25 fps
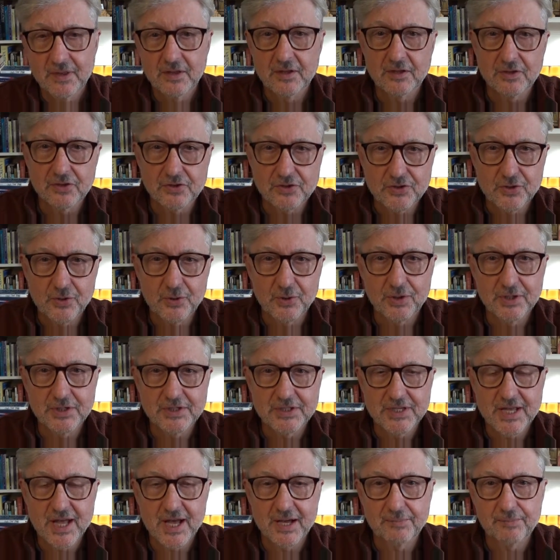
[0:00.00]
The soul
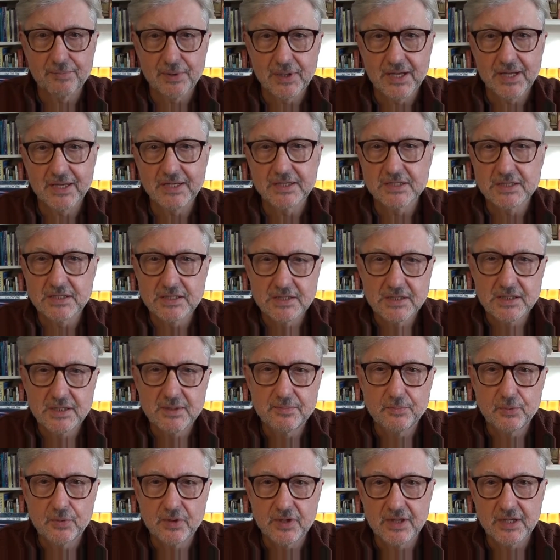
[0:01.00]
is that place
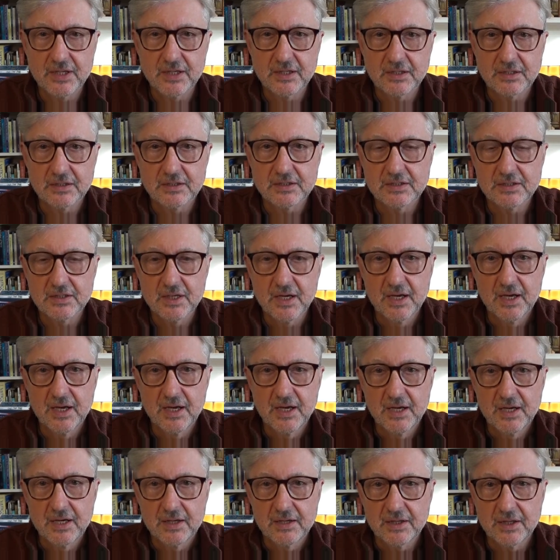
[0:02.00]
deep within us
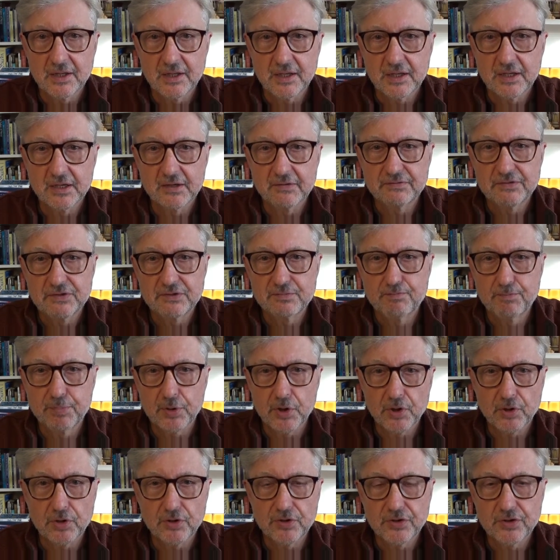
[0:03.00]
that gives
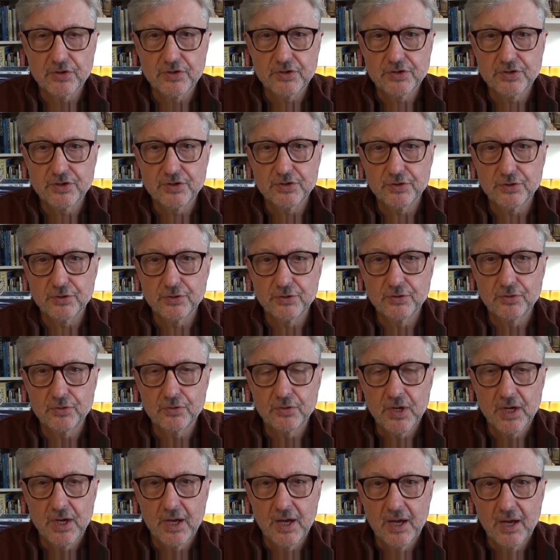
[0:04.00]
birth
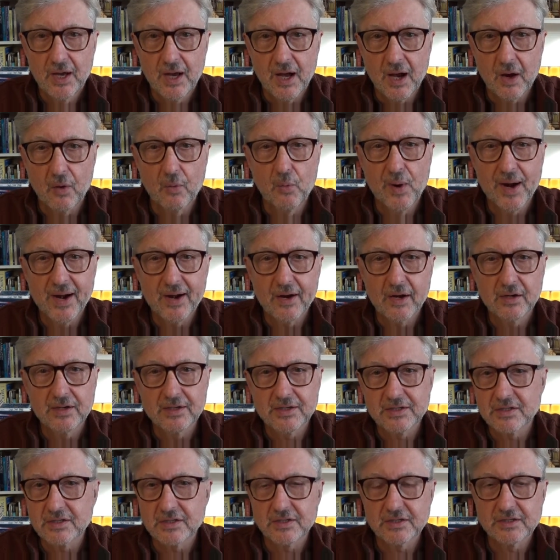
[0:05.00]
to
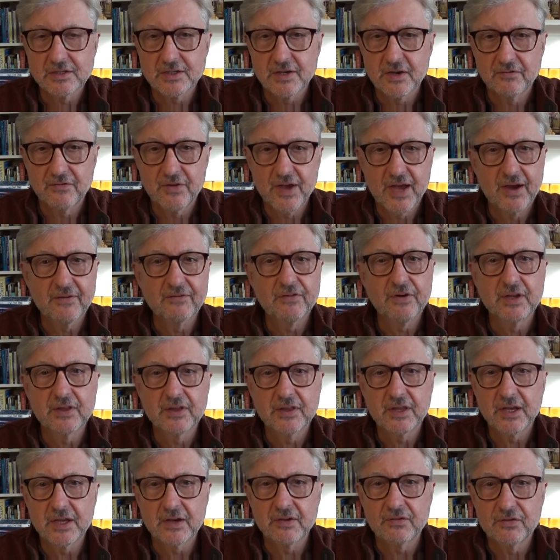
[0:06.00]
awarenesses of
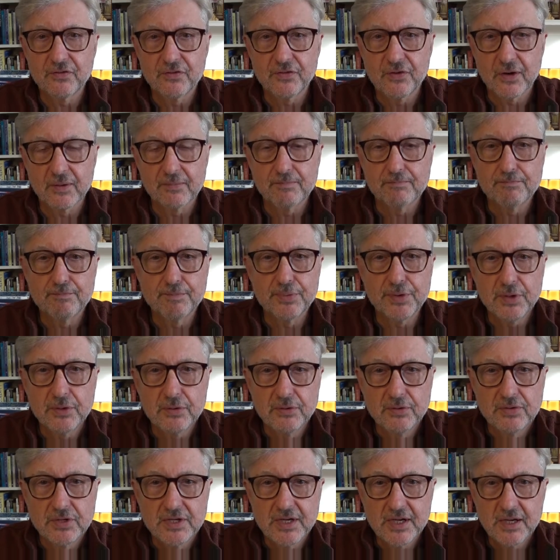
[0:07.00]
everything from
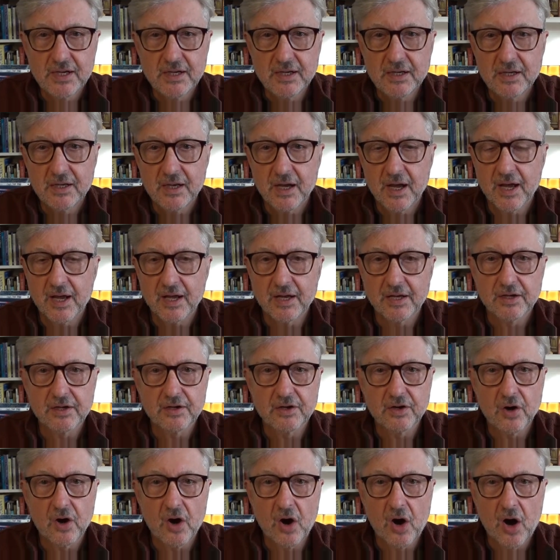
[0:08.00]
beauty
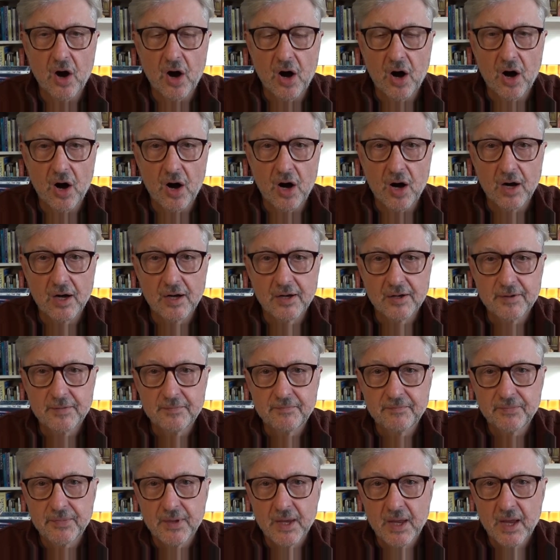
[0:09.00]
and awe
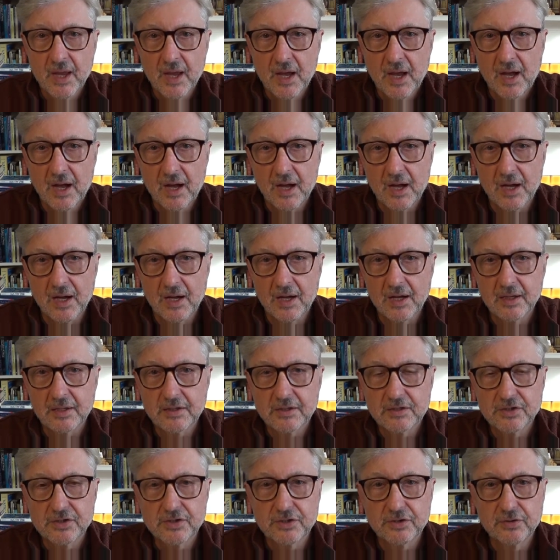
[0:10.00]

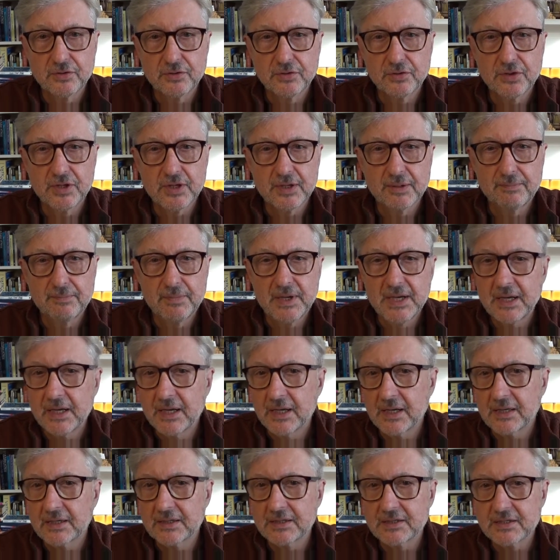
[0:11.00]
to the
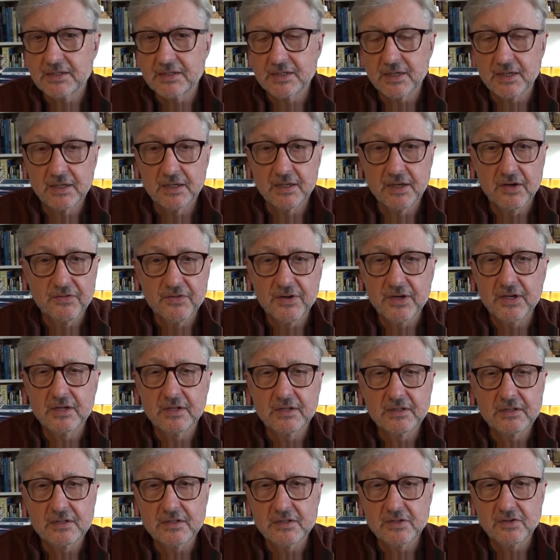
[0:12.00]
meaning and
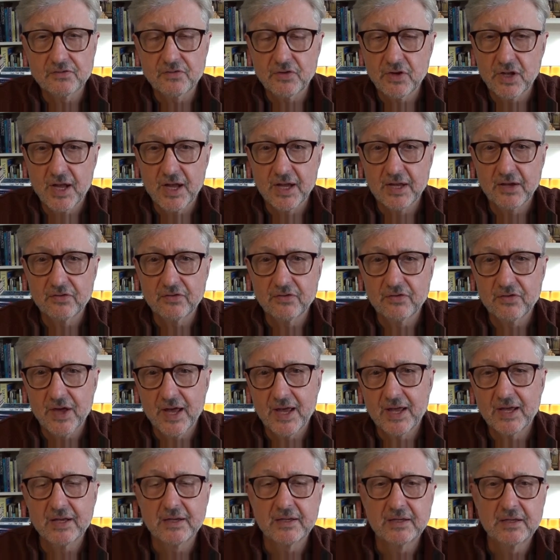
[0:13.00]
significance of life,
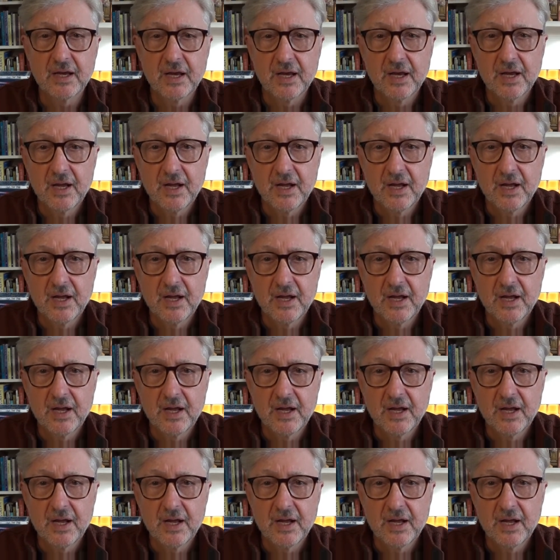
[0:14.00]
and